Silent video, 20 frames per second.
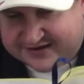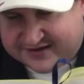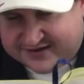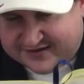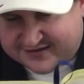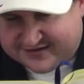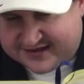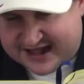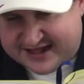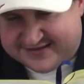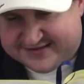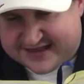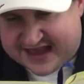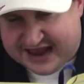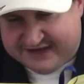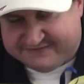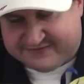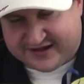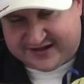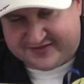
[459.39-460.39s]
said
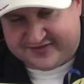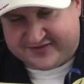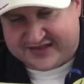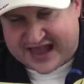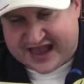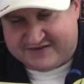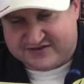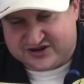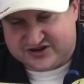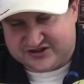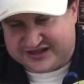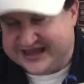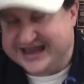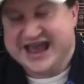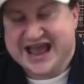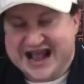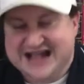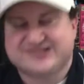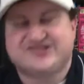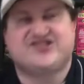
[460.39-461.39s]
Zaphod savagely,
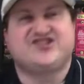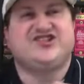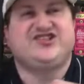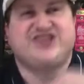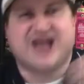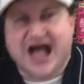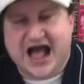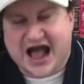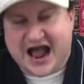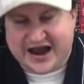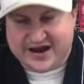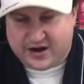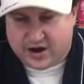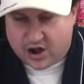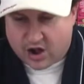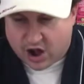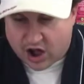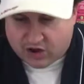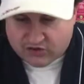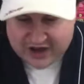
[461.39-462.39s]
it's done,
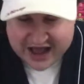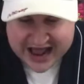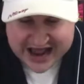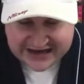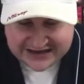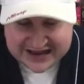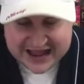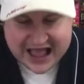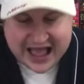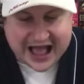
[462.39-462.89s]
all right?